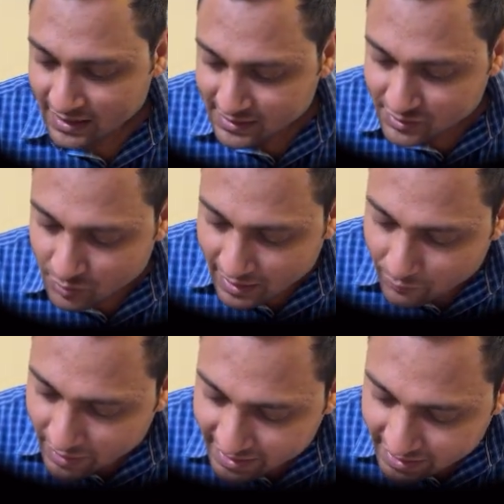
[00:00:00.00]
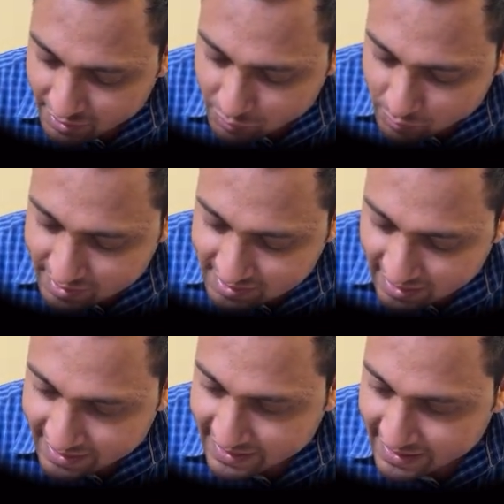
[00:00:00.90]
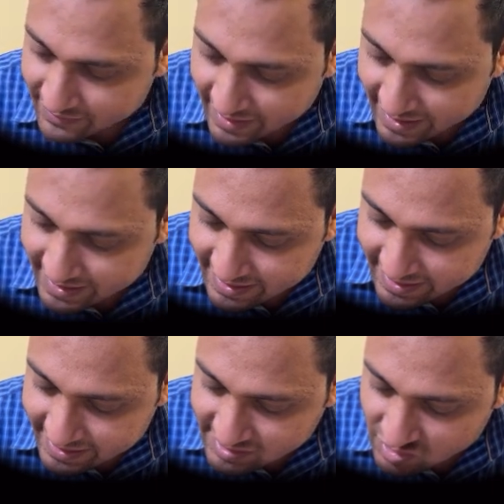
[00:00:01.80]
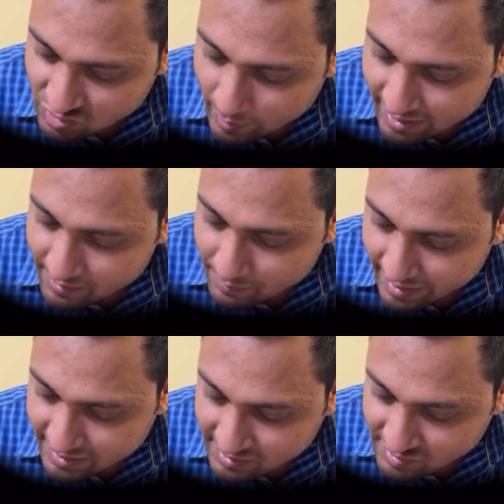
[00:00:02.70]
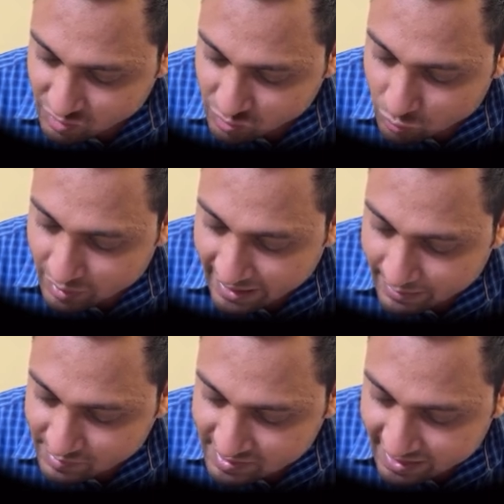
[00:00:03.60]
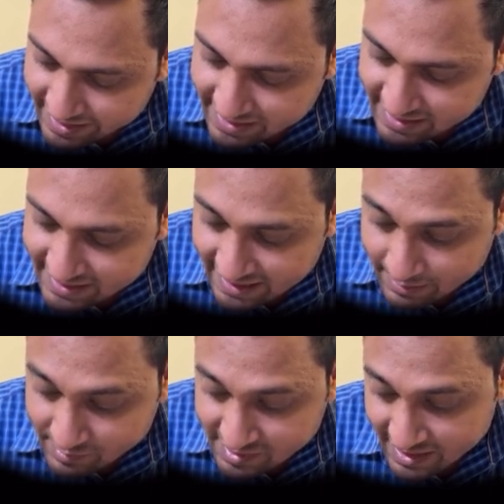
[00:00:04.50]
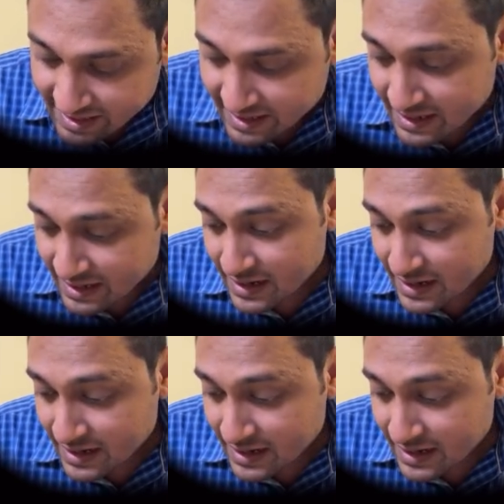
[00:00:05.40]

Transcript: So what I can do is I can write a square minus 2 times 8 times a